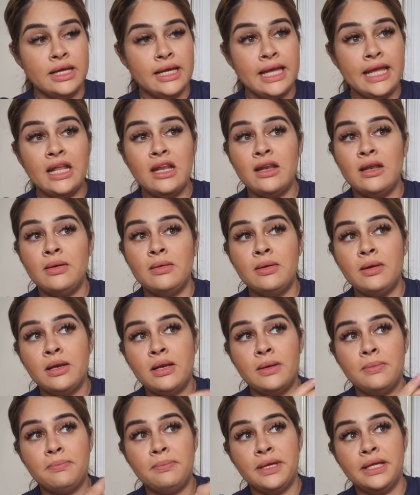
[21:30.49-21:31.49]

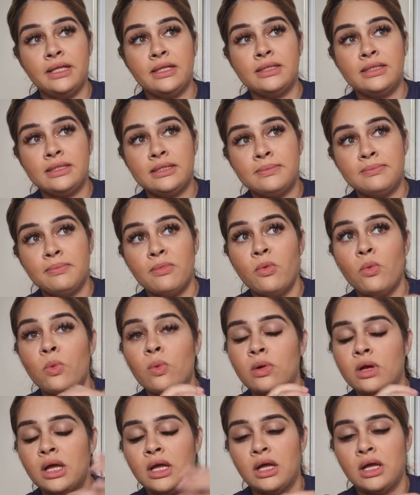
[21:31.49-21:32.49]
inbuilt
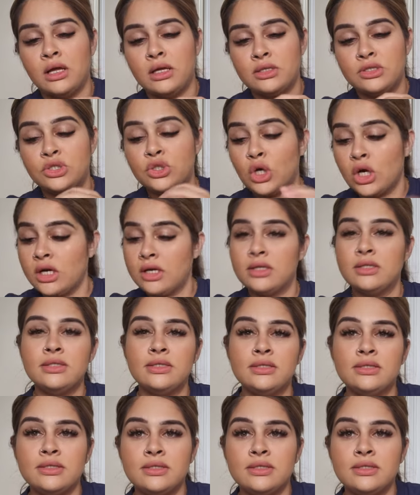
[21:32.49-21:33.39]
uh, socks